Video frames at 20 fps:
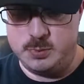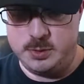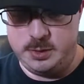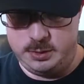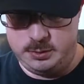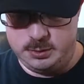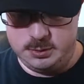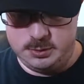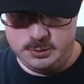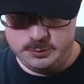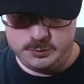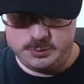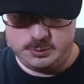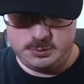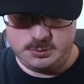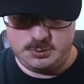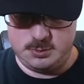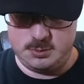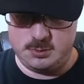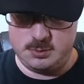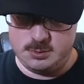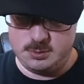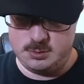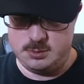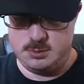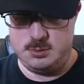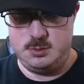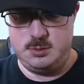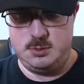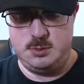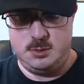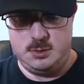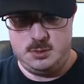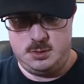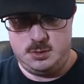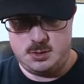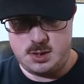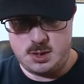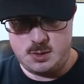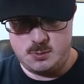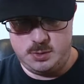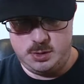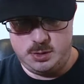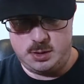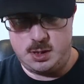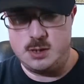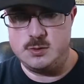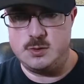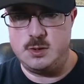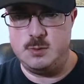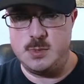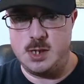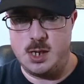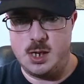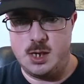Could just go ahead and wear this while we're opening this